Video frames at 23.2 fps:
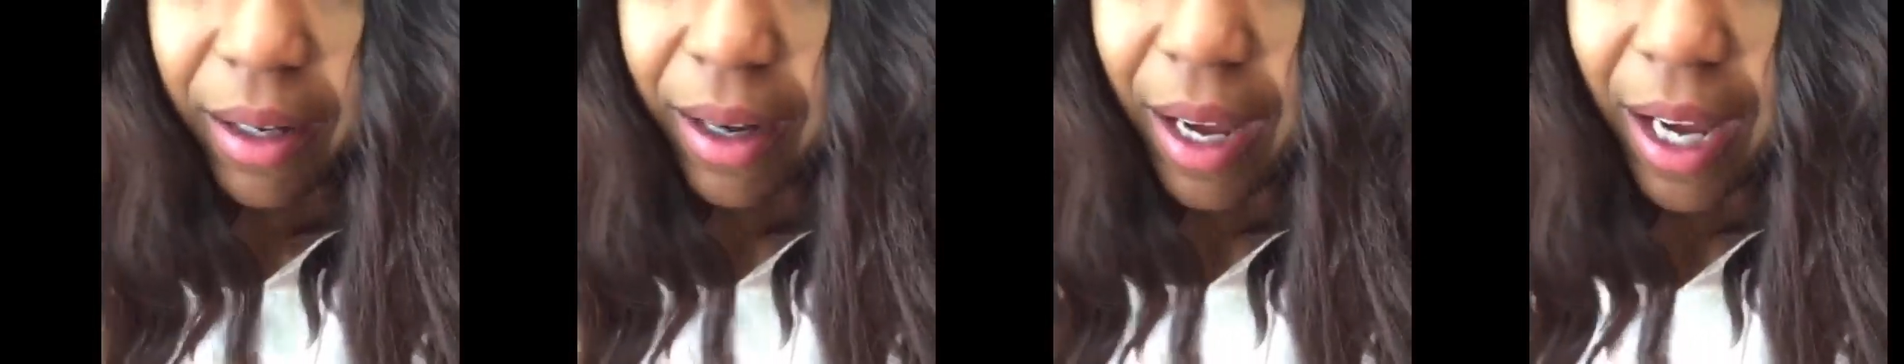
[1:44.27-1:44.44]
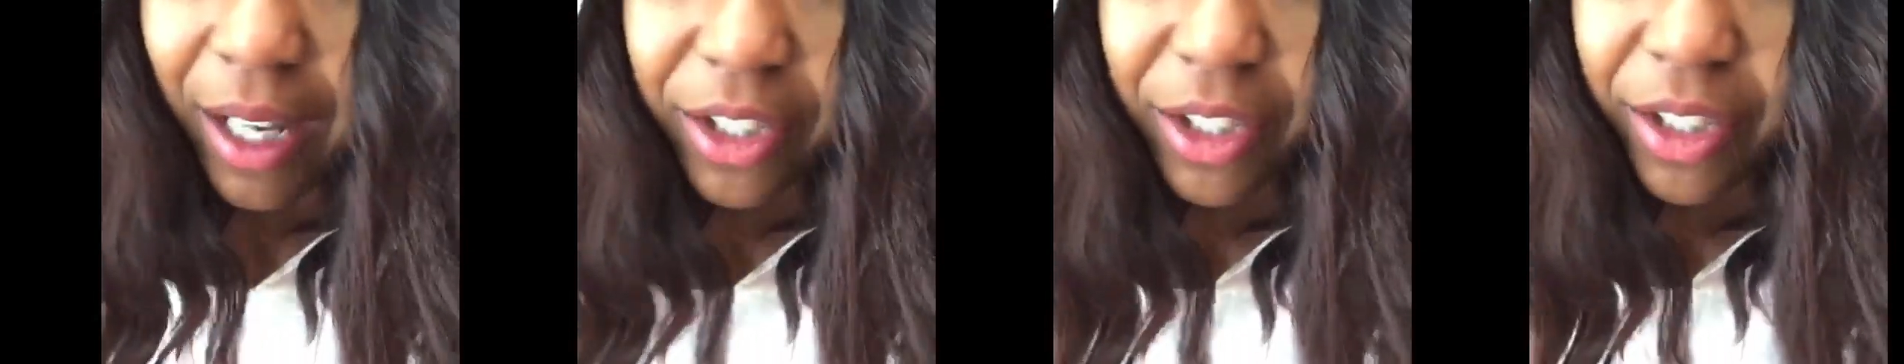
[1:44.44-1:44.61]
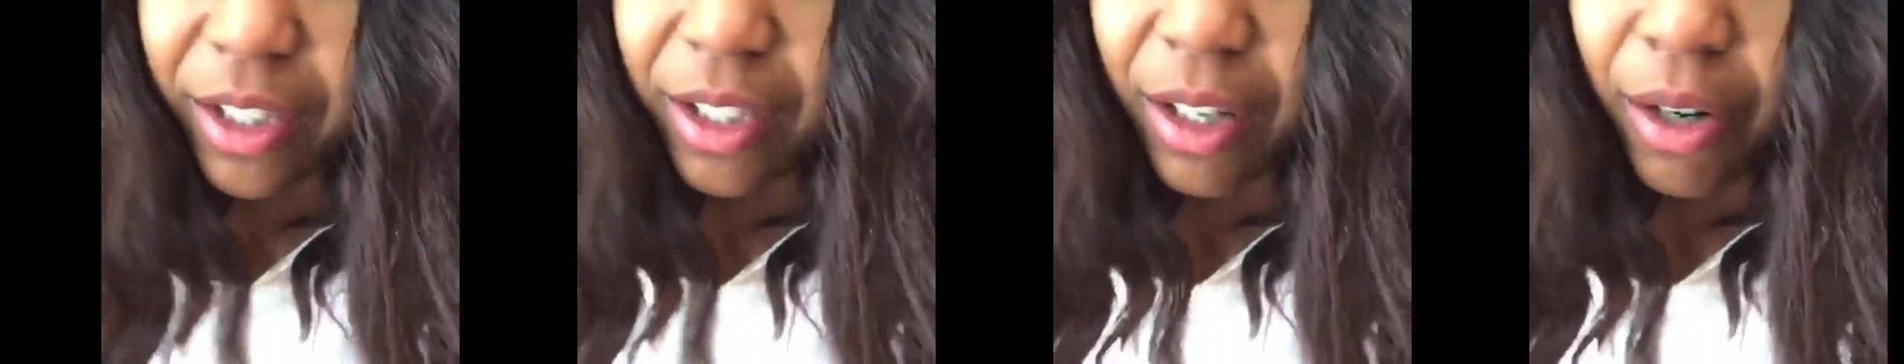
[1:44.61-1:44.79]
I
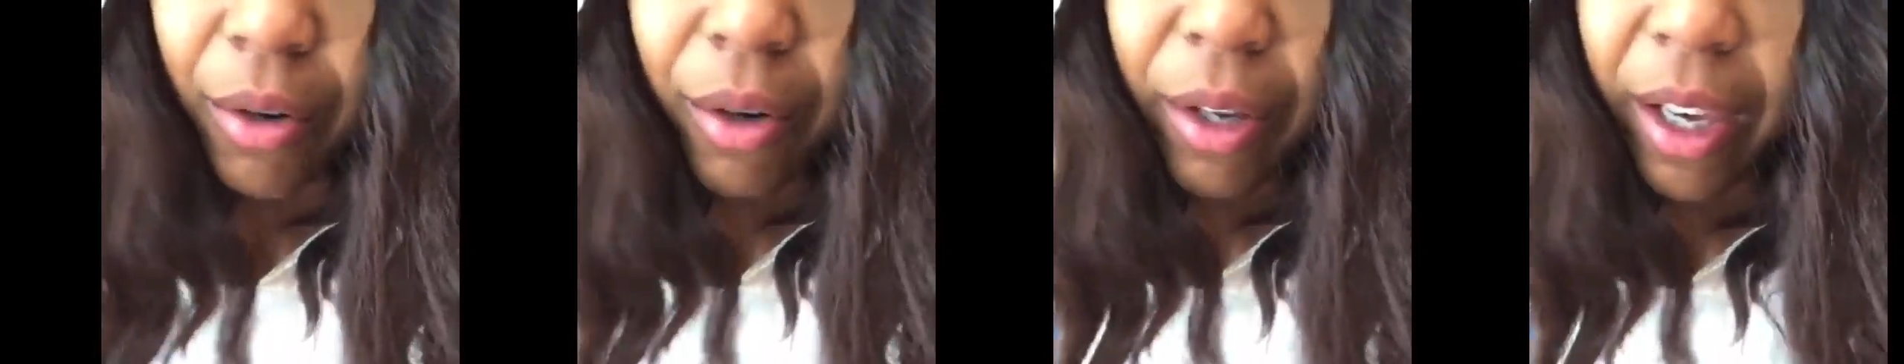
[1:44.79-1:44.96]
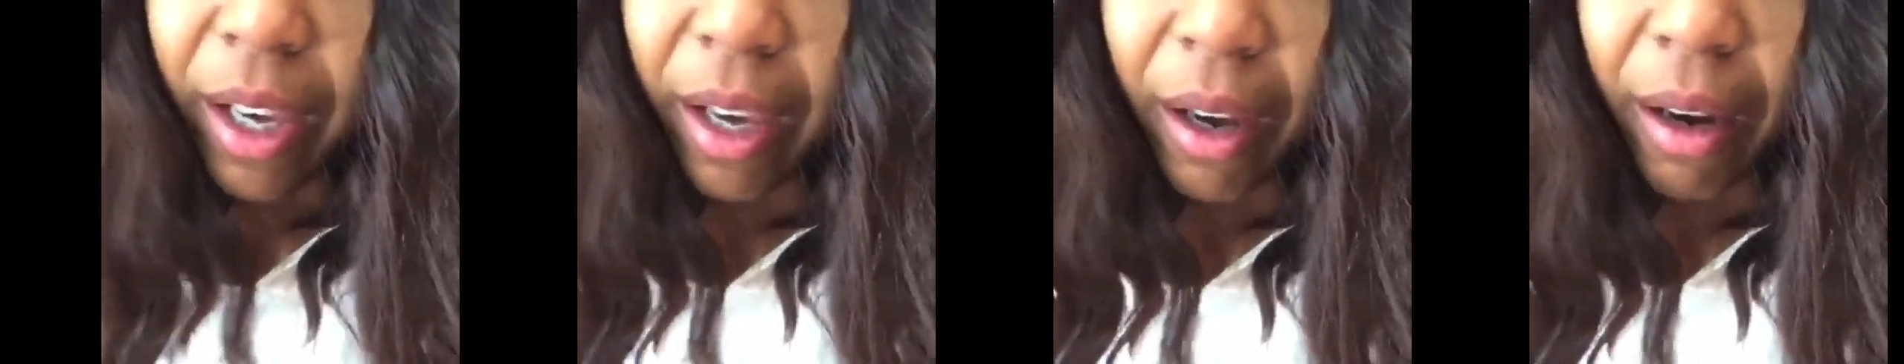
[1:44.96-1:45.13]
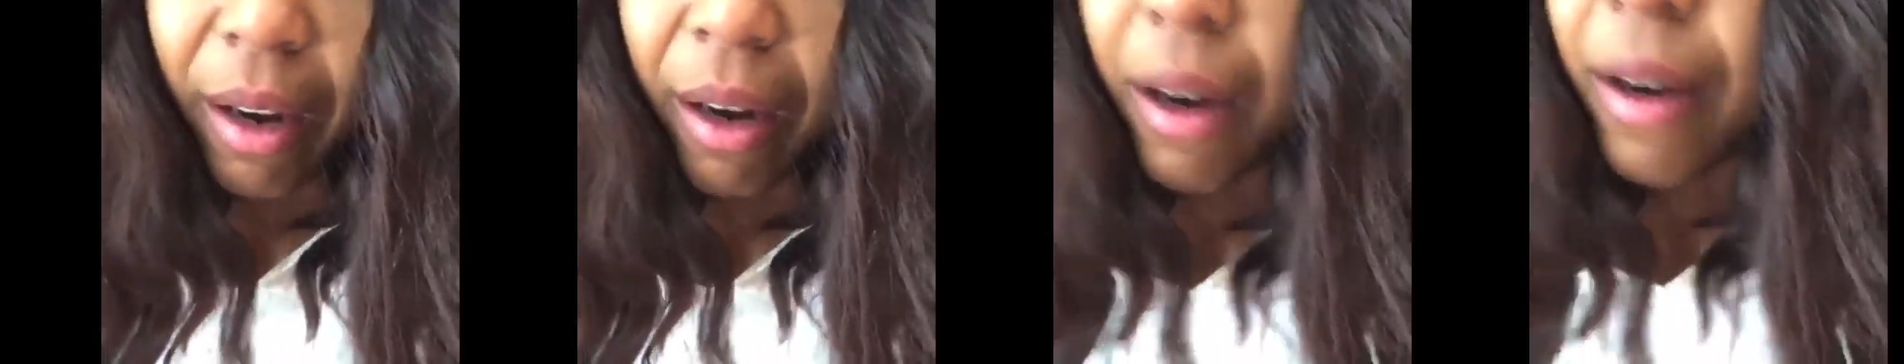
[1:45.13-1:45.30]
just don't
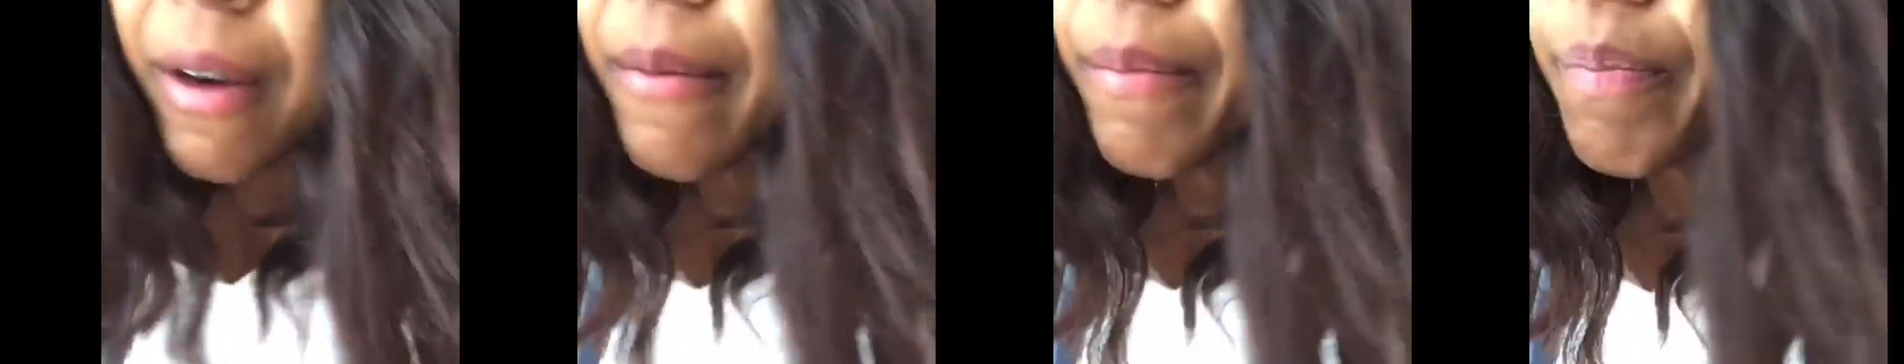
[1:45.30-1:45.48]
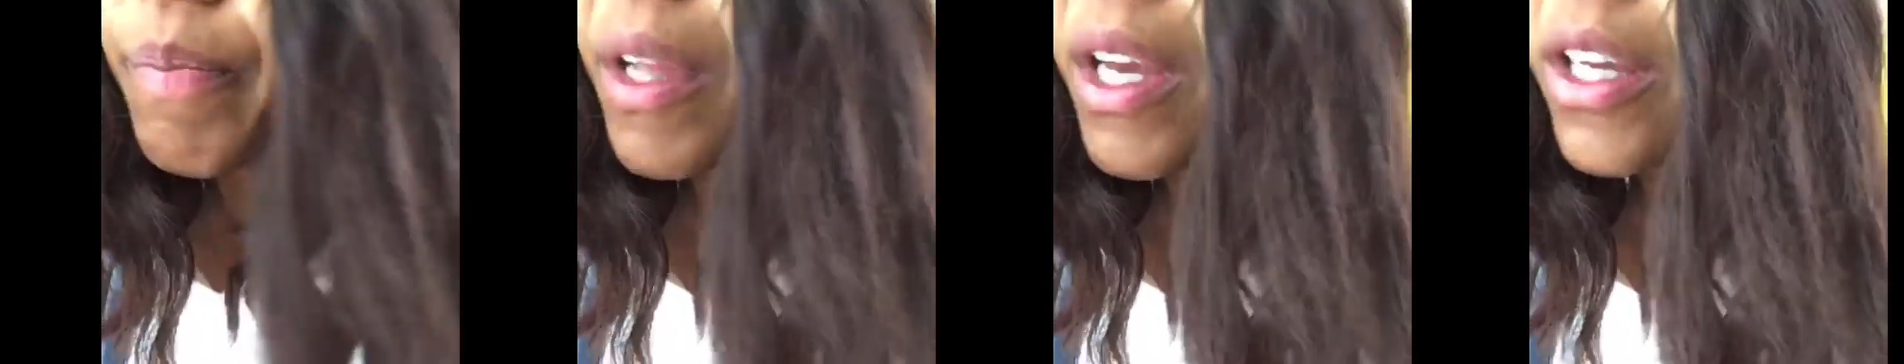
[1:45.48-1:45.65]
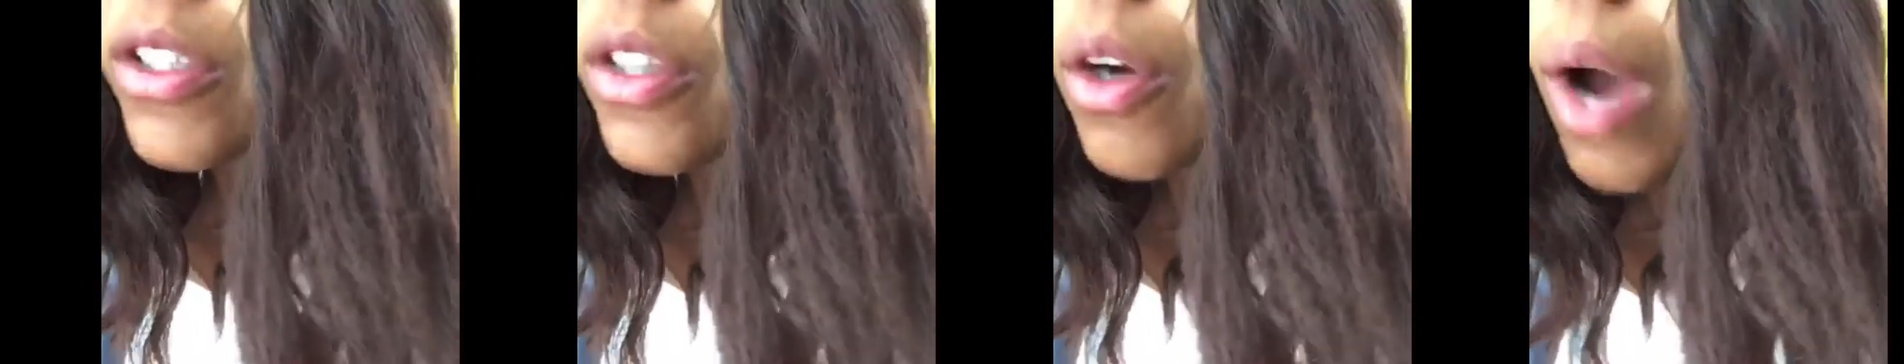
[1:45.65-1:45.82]
care.
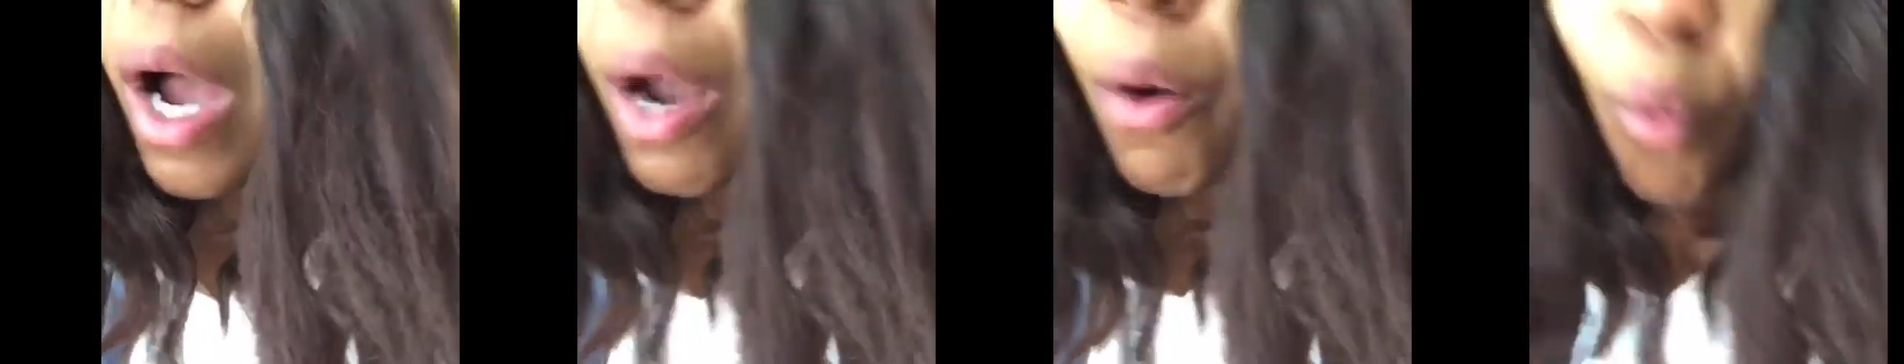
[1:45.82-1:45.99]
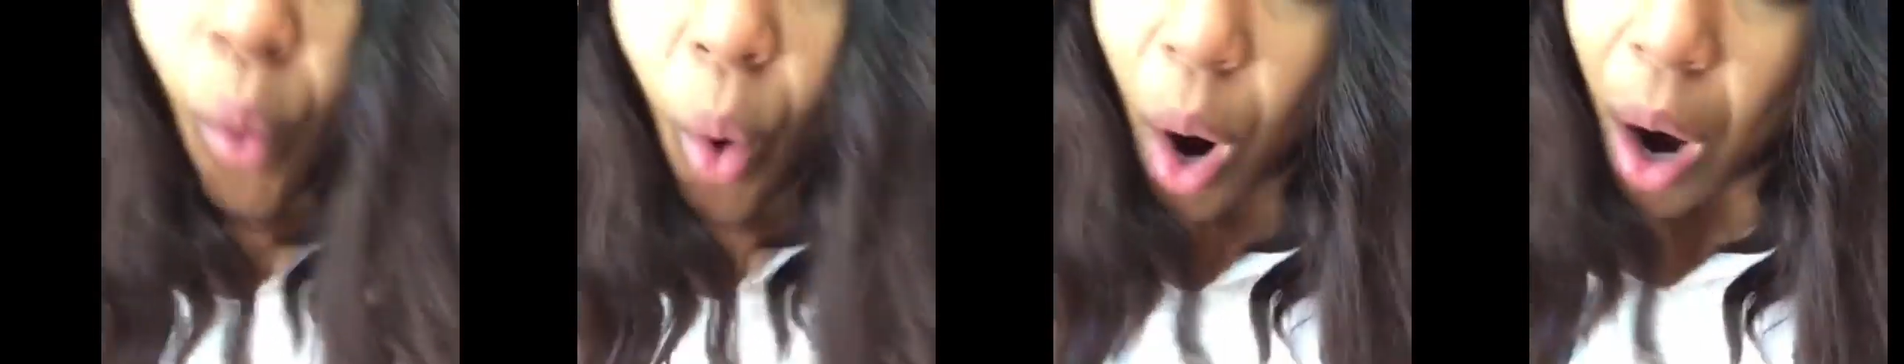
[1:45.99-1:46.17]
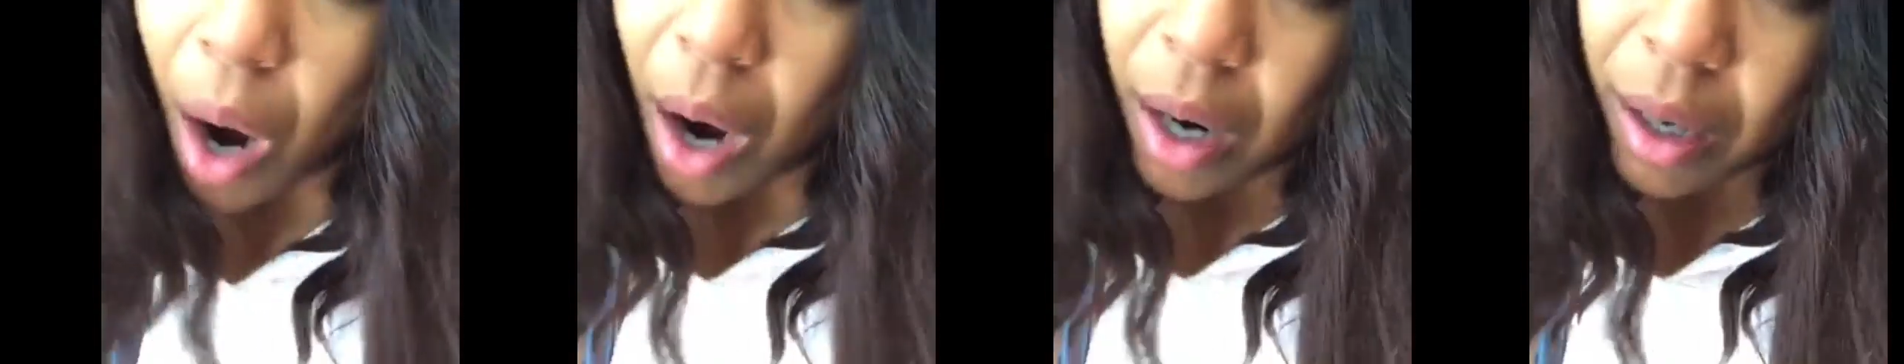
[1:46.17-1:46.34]
So I
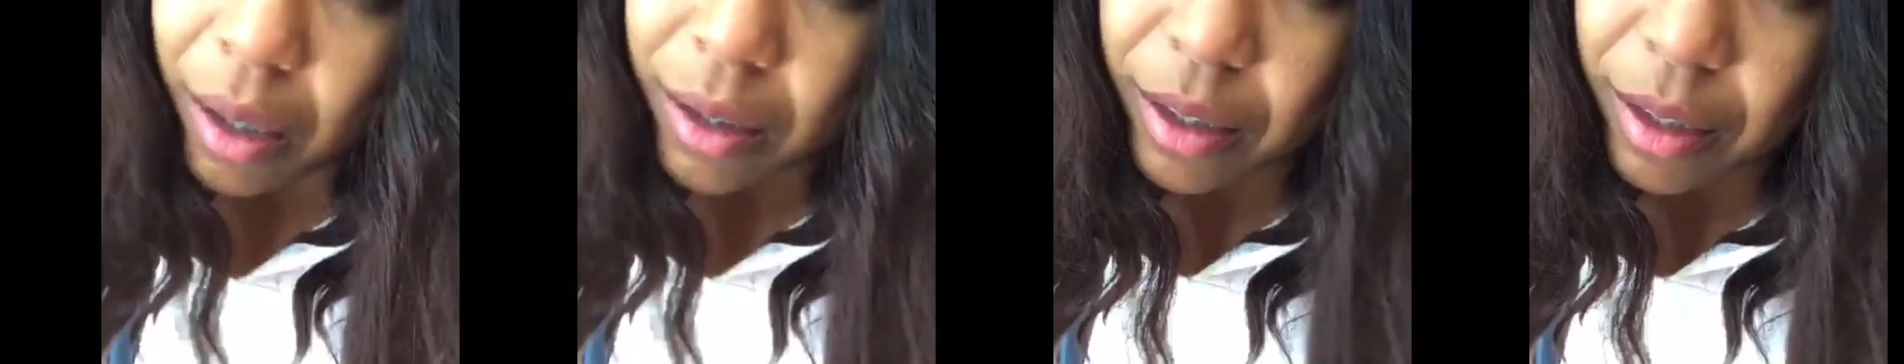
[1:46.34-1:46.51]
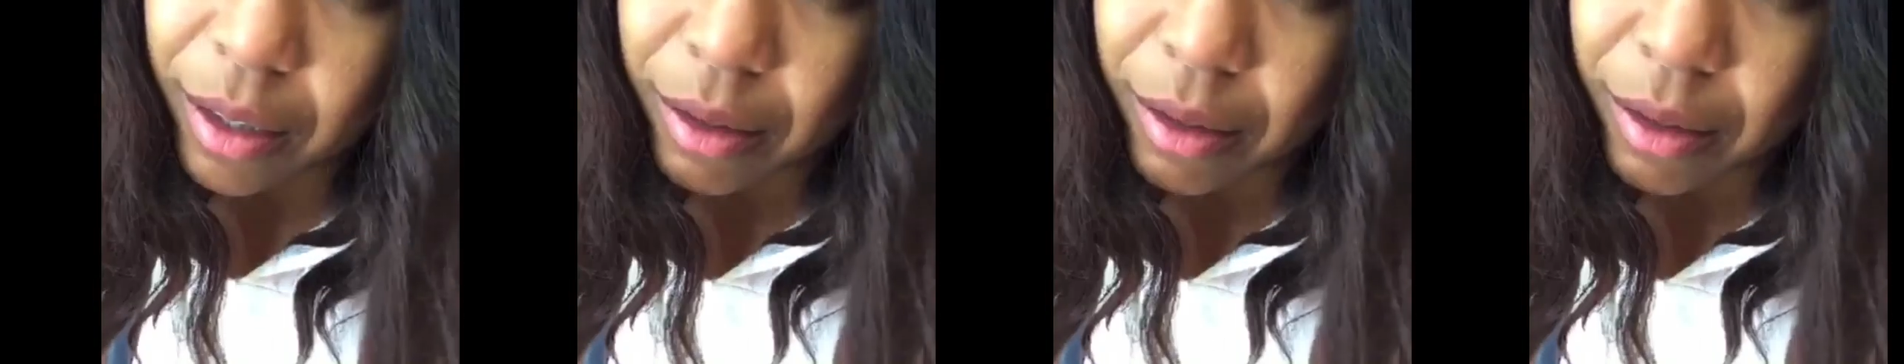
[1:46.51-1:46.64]
walked